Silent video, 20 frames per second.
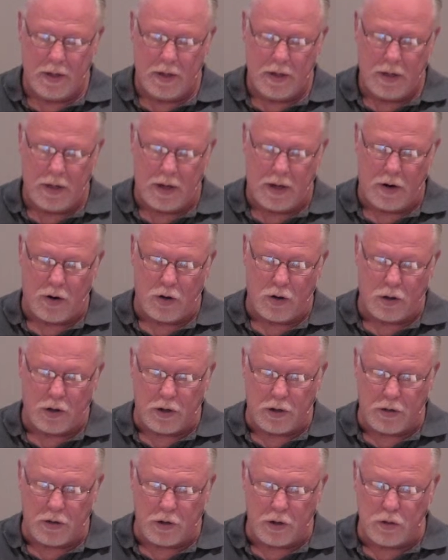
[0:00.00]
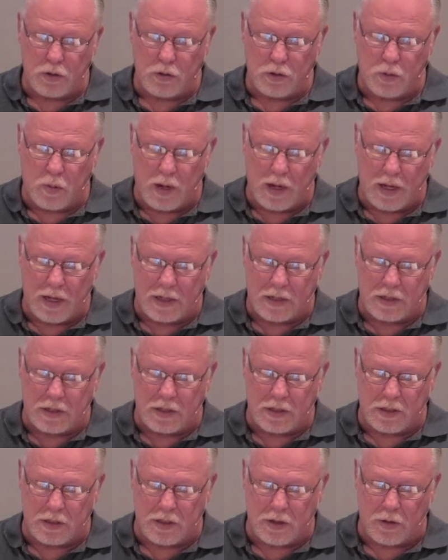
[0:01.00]
Earlier in Luke 20,
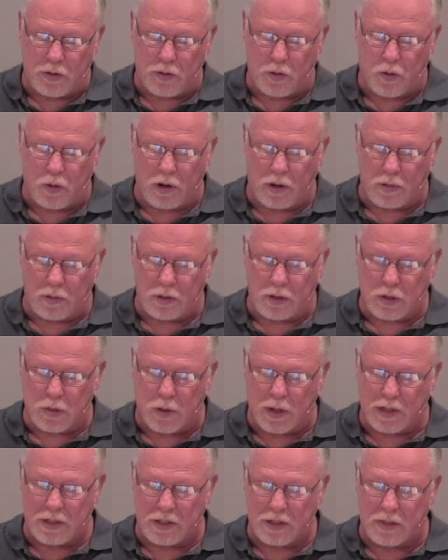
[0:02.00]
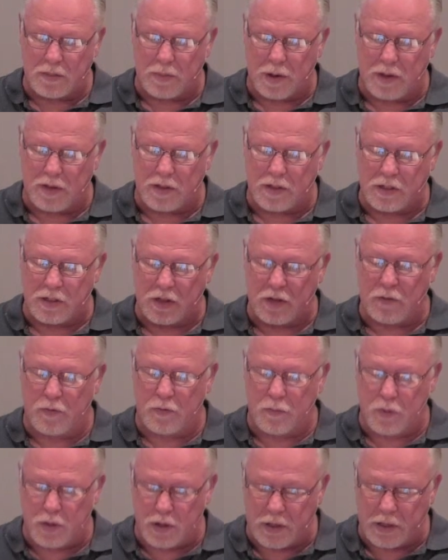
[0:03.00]
Jesus' authority was questioned by the chief
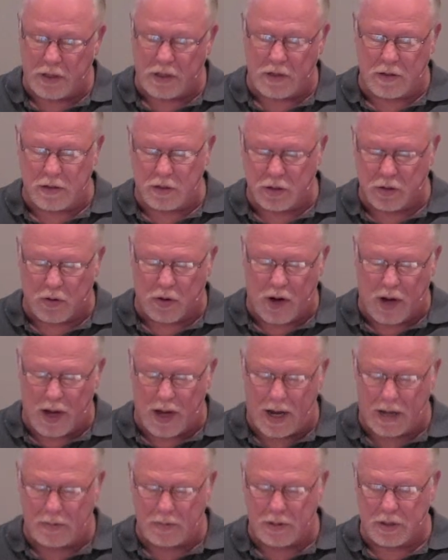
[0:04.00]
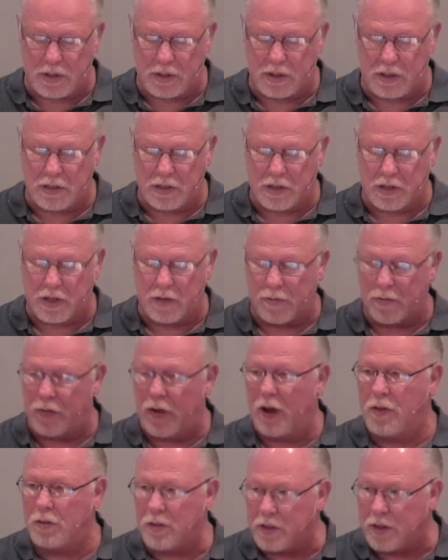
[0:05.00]
priests and the scribes, and Jesus
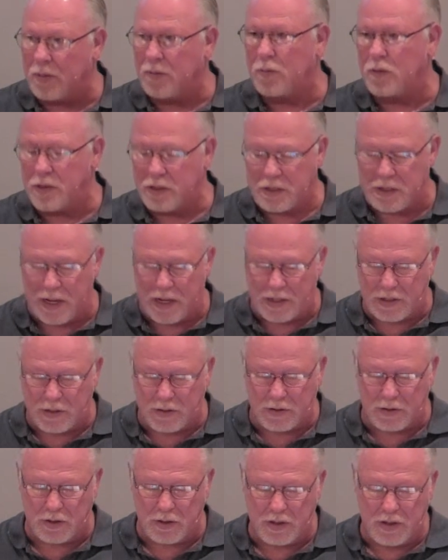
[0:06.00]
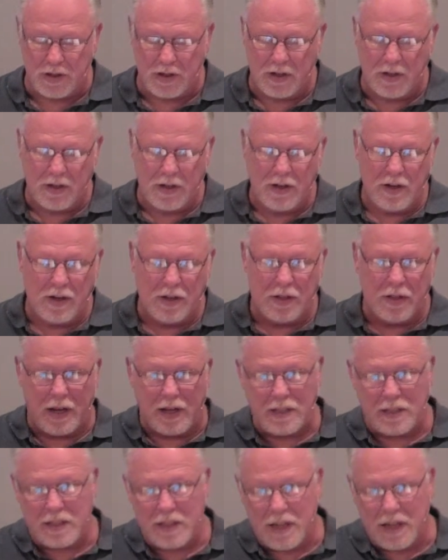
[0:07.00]
confounded them with his answers. They
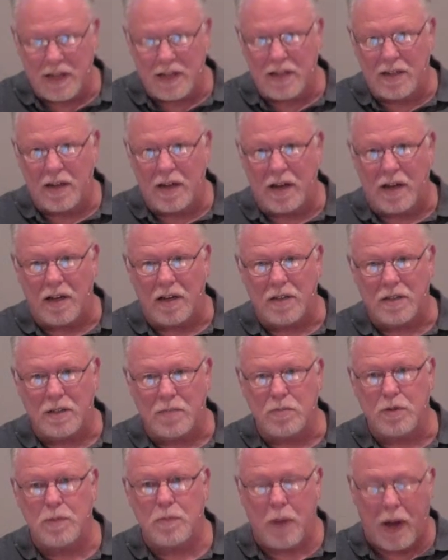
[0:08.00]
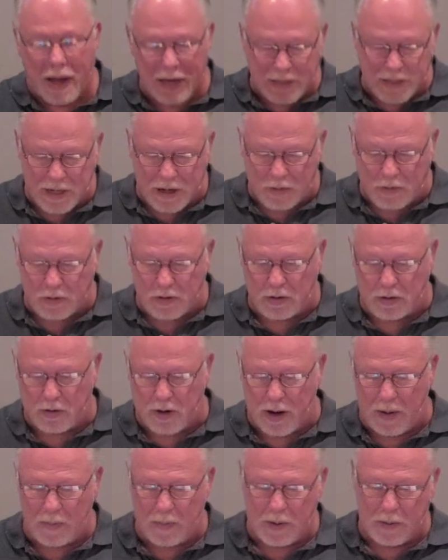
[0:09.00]
set some spies out to
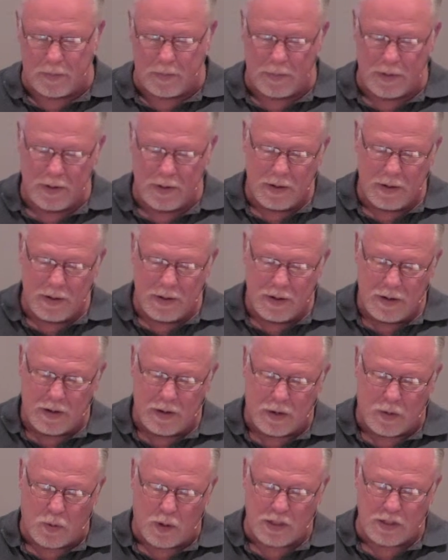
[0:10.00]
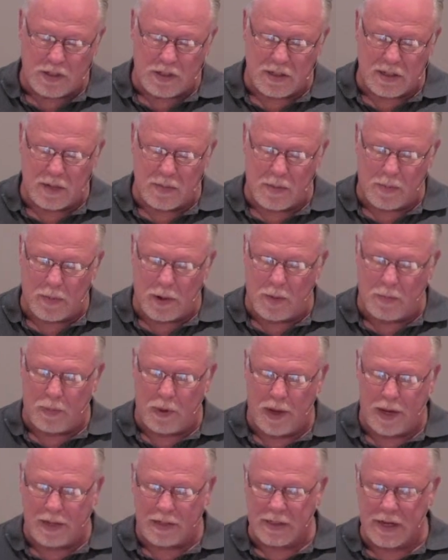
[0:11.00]
trap him. They questioned him about
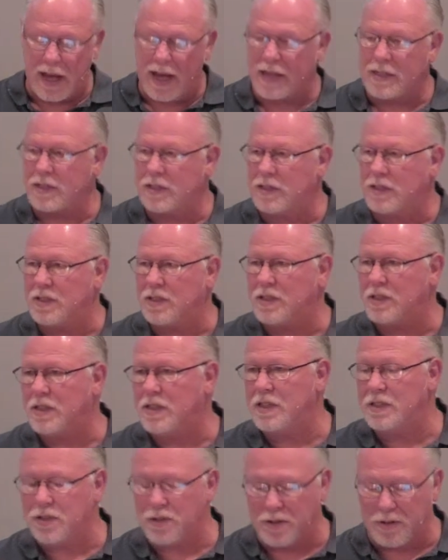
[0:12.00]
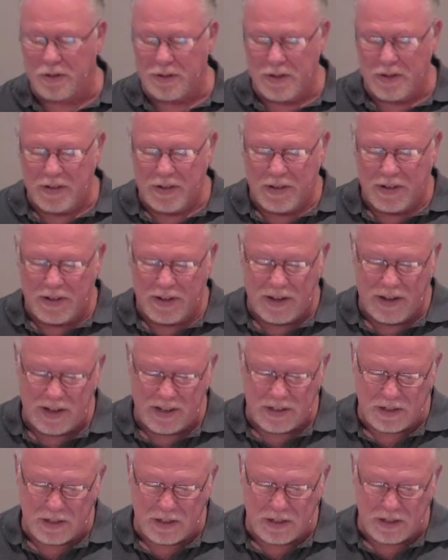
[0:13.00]
paying taxes to Caesar,
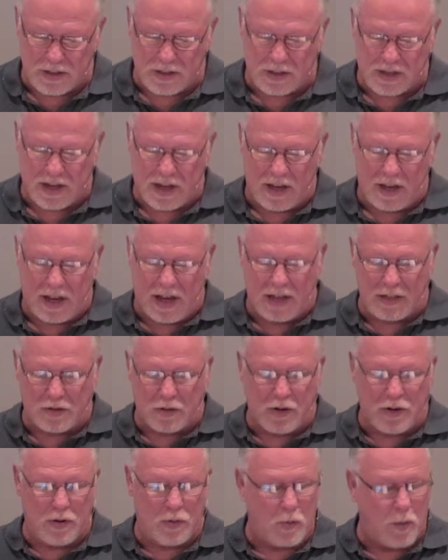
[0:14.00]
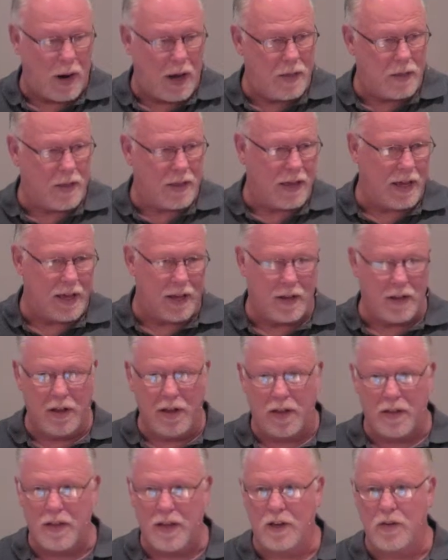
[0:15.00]
and Jesus kind of answered in a way that
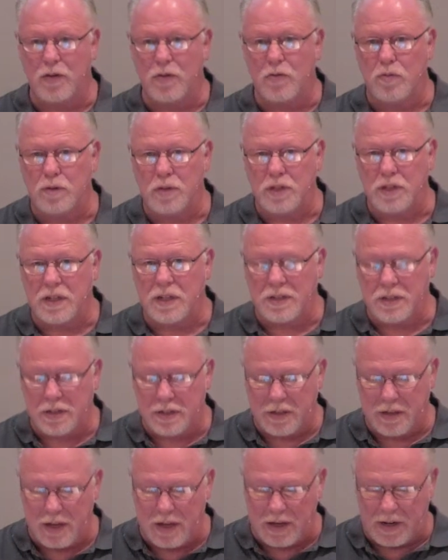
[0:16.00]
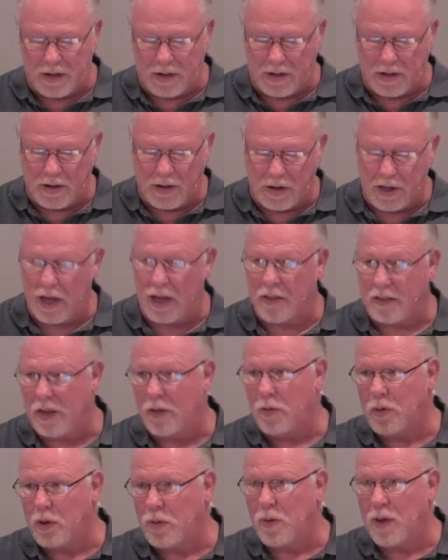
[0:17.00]
they couldn't resist, and again, they
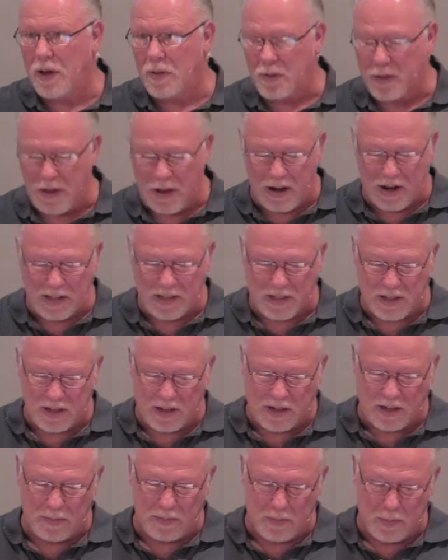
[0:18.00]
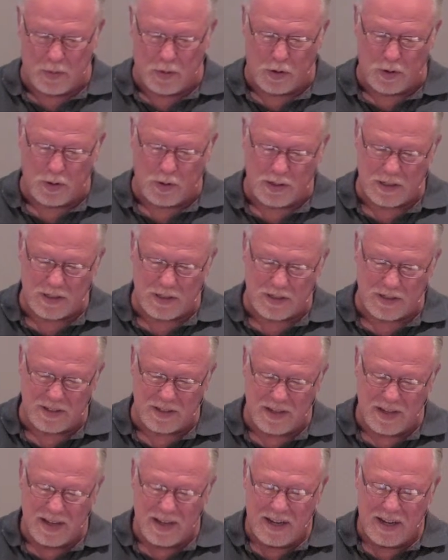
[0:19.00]
went away without asking any more questions.
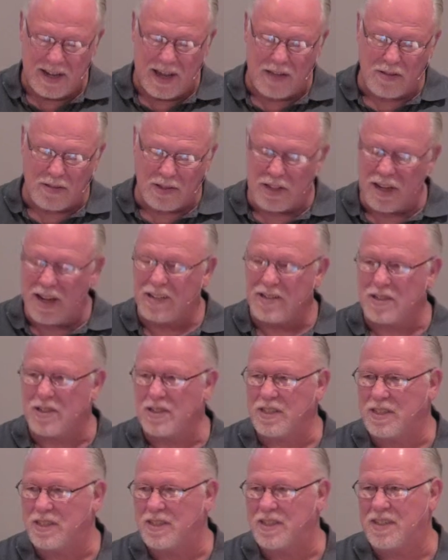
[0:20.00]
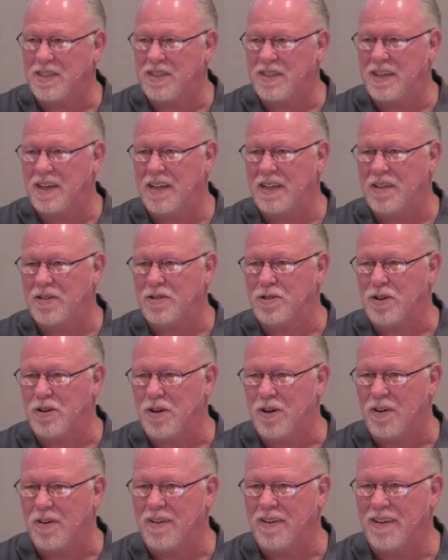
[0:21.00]
Now the Sadducees take their
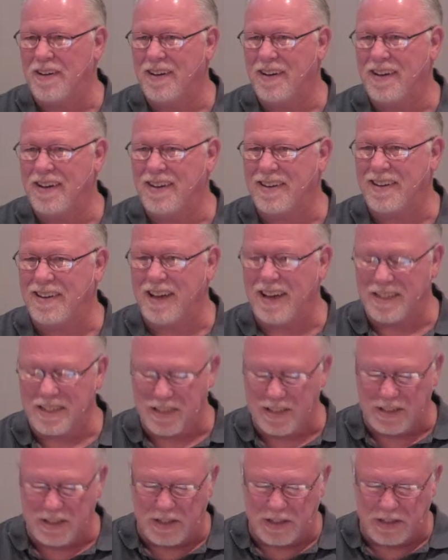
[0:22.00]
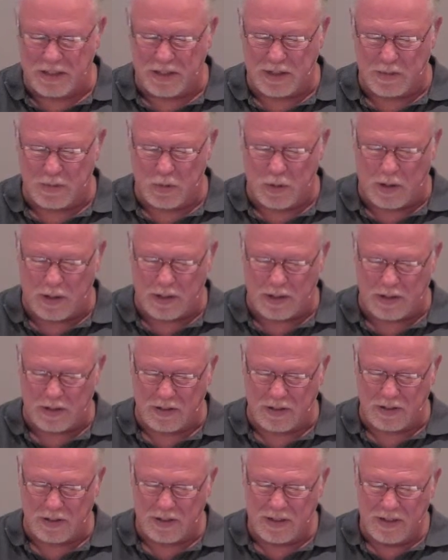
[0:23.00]
turn at asking Jesus some questions.